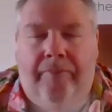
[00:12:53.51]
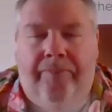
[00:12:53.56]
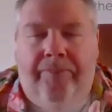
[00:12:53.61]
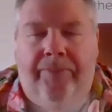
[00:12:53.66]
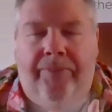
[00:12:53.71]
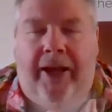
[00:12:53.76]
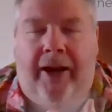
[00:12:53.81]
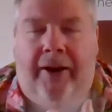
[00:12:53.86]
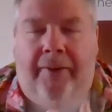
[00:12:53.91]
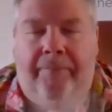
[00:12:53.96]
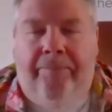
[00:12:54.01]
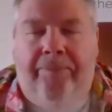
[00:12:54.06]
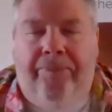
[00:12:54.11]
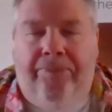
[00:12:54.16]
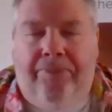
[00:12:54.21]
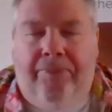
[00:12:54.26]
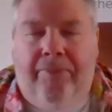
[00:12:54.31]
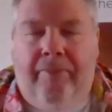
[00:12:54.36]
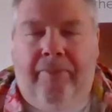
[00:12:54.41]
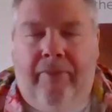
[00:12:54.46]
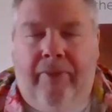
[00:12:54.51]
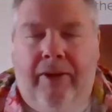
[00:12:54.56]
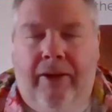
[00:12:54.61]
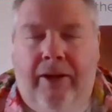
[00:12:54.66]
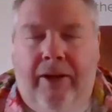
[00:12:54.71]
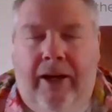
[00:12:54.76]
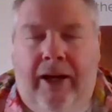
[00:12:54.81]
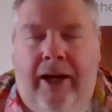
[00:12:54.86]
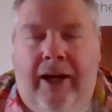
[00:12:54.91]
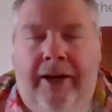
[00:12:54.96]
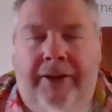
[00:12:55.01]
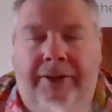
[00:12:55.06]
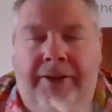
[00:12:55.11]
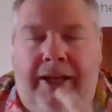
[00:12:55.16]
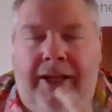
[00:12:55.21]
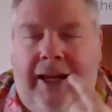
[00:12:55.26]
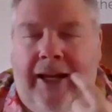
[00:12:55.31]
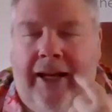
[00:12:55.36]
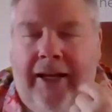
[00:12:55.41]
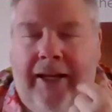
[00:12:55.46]
Yeah. And
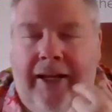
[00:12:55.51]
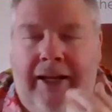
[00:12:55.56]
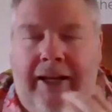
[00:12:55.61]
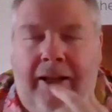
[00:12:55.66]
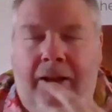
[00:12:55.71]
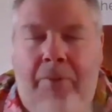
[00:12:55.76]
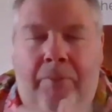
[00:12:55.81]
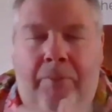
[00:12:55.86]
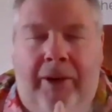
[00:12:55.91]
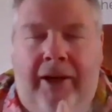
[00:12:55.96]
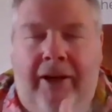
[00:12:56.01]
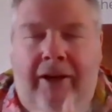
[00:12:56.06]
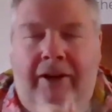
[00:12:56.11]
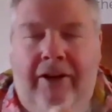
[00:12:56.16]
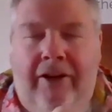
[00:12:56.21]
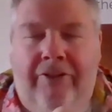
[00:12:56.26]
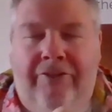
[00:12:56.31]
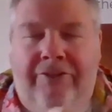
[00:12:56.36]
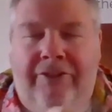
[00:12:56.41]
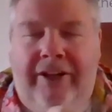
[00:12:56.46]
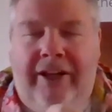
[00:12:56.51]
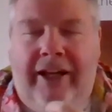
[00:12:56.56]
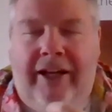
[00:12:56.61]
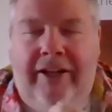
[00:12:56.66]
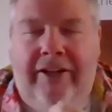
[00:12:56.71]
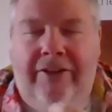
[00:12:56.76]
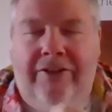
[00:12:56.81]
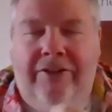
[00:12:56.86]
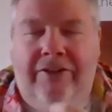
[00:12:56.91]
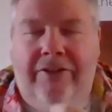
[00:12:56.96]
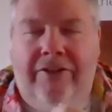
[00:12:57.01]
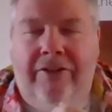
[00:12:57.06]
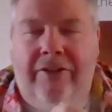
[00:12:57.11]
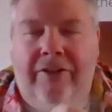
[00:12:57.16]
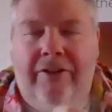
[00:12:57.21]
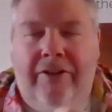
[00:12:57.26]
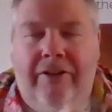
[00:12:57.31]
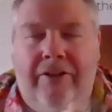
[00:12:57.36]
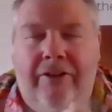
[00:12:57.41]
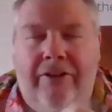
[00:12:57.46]
that little bit of nice
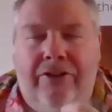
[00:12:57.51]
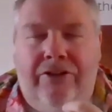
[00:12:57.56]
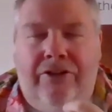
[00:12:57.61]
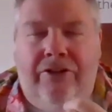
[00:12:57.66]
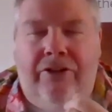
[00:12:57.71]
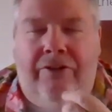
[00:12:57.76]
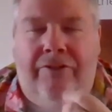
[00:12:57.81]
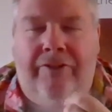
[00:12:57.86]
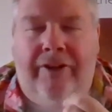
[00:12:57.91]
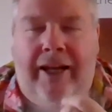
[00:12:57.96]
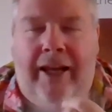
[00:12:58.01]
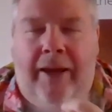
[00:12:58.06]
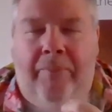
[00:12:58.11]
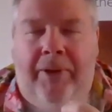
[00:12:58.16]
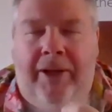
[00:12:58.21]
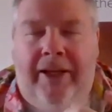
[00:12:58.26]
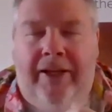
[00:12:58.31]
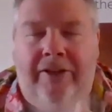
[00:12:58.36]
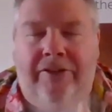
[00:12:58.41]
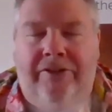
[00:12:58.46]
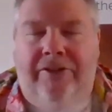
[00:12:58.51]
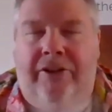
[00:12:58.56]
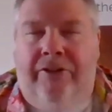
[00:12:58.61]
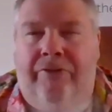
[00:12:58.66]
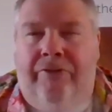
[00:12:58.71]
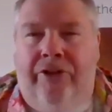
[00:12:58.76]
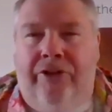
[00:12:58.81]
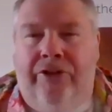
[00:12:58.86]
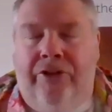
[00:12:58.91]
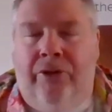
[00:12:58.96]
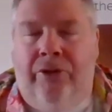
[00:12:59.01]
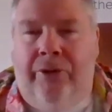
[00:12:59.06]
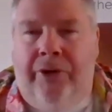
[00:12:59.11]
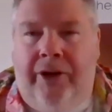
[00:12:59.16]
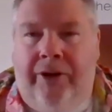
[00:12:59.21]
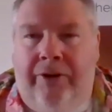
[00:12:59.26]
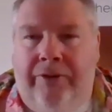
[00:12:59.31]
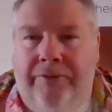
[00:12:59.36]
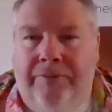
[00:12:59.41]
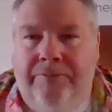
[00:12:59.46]
sort of lemony citrus going
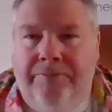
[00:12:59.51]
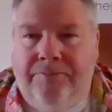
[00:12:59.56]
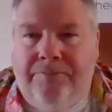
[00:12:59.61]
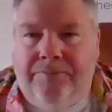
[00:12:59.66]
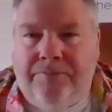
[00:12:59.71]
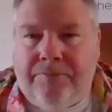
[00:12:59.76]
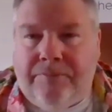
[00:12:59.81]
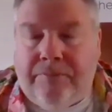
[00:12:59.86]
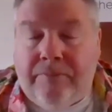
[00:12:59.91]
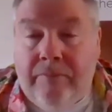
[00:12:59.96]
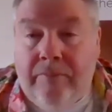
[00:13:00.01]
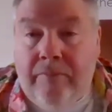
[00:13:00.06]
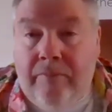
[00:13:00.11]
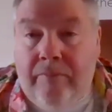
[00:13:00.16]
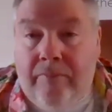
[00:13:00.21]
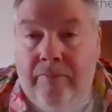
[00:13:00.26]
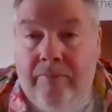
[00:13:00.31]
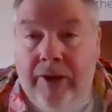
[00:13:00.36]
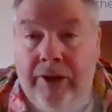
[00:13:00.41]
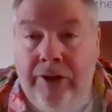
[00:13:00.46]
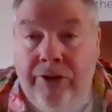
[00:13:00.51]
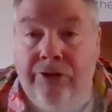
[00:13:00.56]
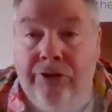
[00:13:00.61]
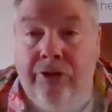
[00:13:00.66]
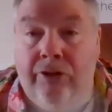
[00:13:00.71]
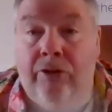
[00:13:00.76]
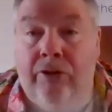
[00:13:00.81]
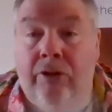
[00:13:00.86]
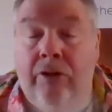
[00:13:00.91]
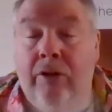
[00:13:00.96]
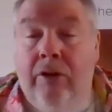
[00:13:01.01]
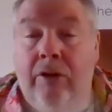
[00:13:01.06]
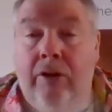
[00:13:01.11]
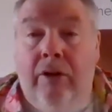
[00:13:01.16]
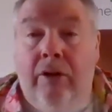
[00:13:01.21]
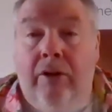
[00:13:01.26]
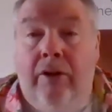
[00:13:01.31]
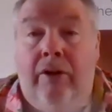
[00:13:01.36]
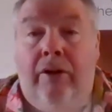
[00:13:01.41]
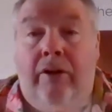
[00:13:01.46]
on. So
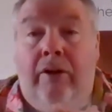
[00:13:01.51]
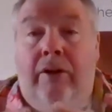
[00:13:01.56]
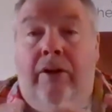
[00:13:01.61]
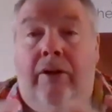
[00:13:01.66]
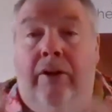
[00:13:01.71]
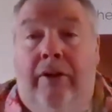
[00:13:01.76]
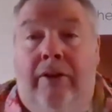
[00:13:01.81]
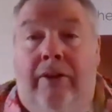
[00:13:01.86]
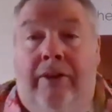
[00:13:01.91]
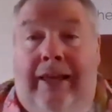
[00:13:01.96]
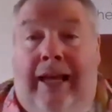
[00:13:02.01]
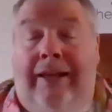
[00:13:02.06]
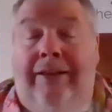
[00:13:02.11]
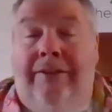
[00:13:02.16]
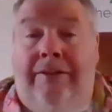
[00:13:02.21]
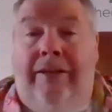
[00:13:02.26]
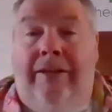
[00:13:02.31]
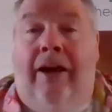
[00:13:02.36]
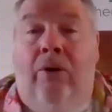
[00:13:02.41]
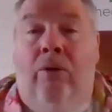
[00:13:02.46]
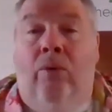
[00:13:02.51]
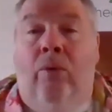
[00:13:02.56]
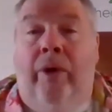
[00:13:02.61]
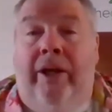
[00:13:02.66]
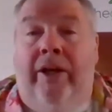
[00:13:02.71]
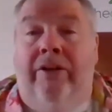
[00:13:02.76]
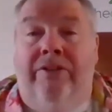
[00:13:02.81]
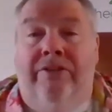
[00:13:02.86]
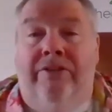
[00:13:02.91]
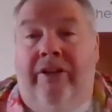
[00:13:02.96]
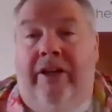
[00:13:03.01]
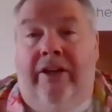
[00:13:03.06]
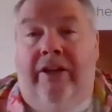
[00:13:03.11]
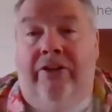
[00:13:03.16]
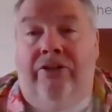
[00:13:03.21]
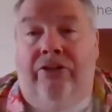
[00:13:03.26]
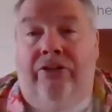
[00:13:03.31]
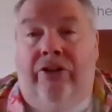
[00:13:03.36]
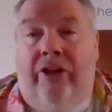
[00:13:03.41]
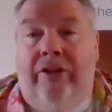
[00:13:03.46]
that's how we can
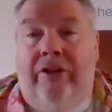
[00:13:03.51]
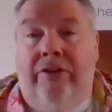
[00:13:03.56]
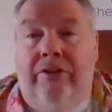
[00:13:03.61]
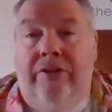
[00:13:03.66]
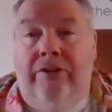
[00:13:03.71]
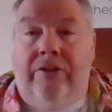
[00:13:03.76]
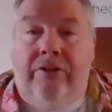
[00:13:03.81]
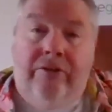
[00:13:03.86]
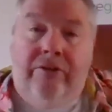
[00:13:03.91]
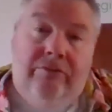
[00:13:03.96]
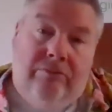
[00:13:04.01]
taste gins: